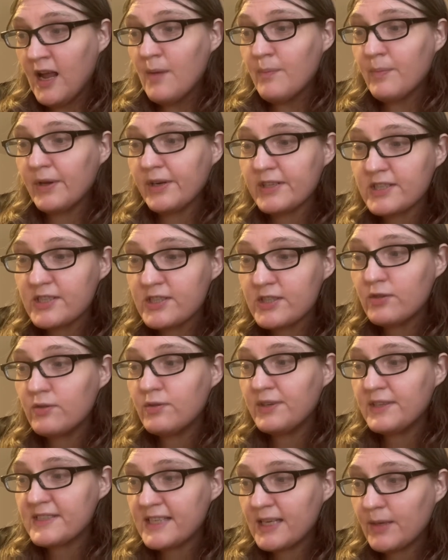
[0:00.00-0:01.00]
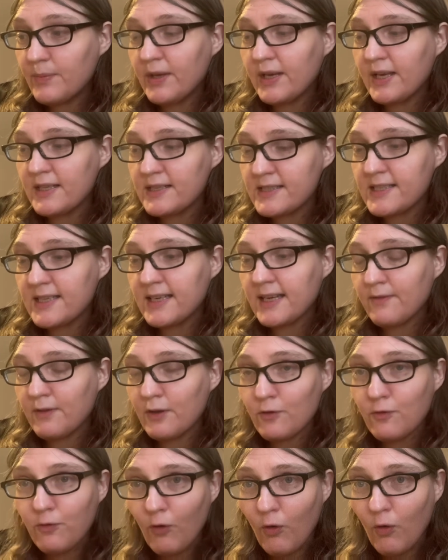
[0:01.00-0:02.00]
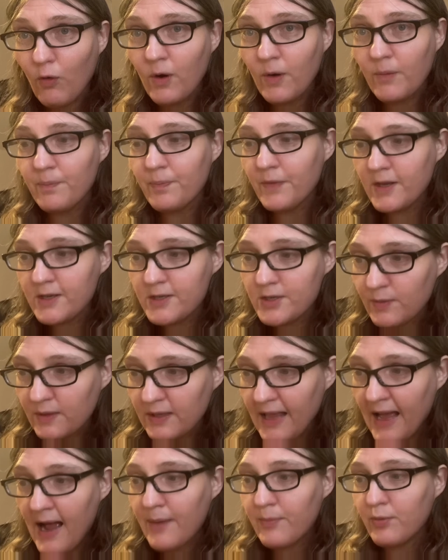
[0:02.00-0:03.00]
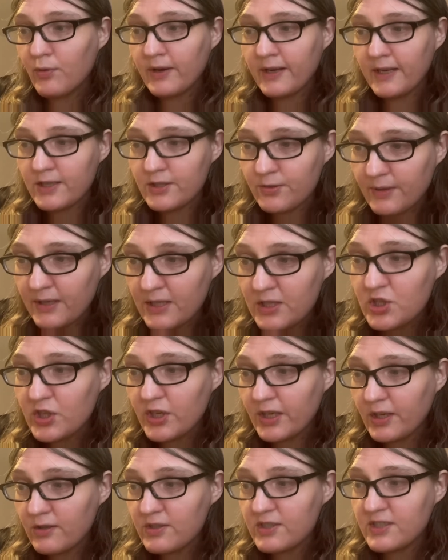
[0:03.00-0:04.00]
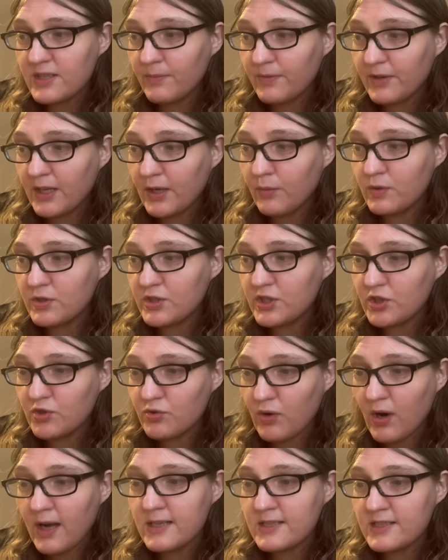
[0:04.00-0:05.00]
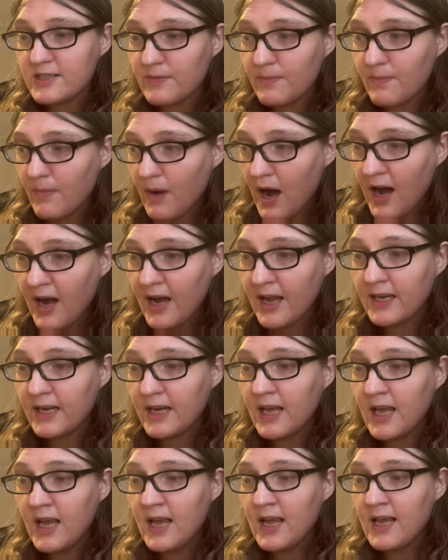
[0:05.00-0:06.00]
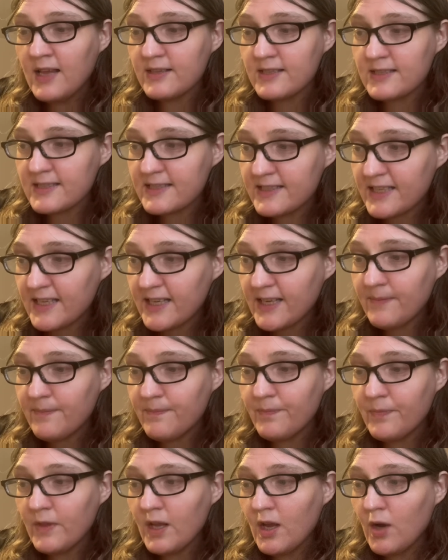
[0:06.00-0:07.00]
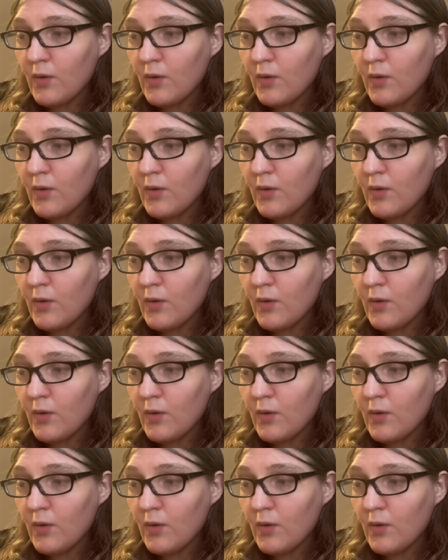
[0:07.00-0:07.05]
But as soon as he begins to give it form, to elaborate, to engineer something which he tries to mine, the seam